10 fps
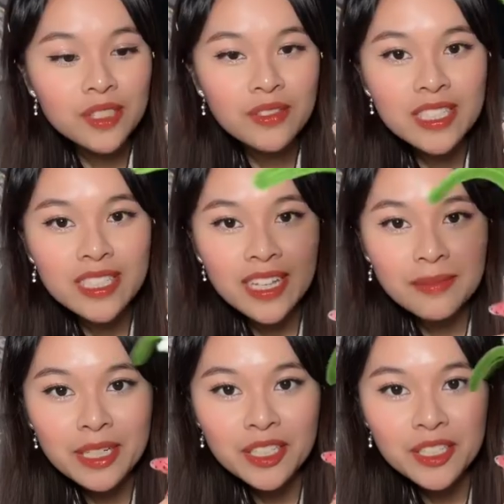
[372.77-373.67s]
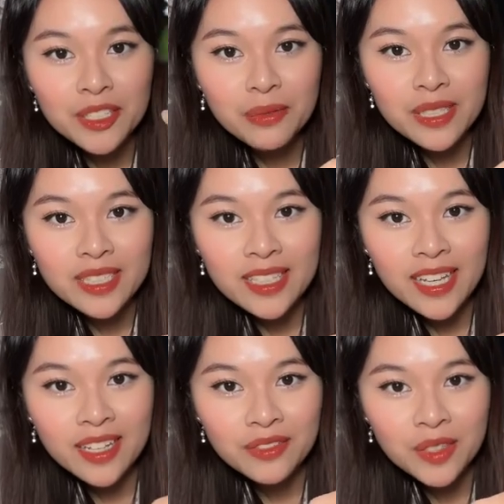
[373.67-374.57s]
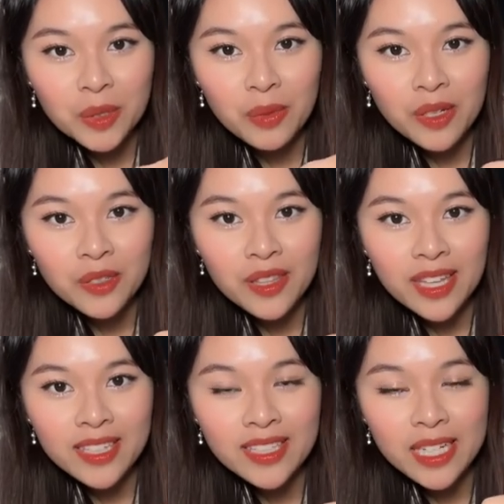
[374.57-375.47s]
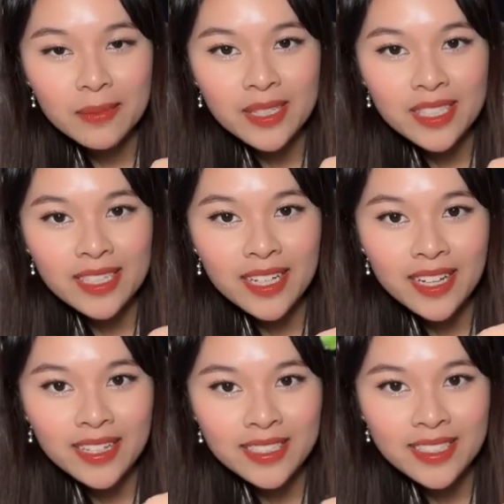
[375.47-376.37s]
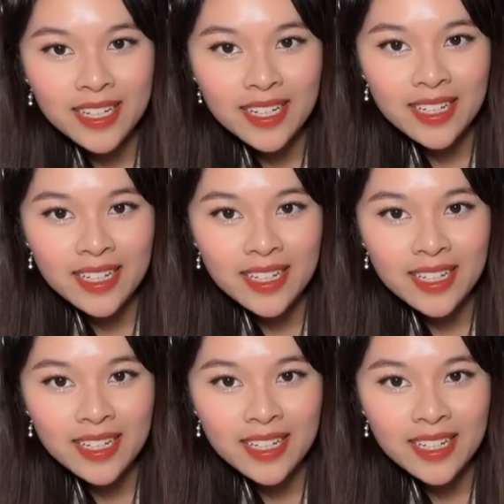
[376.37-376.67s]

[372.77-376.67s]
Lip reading: you reach the end, make sure you twist the end really well so that the tape doesn't get undone.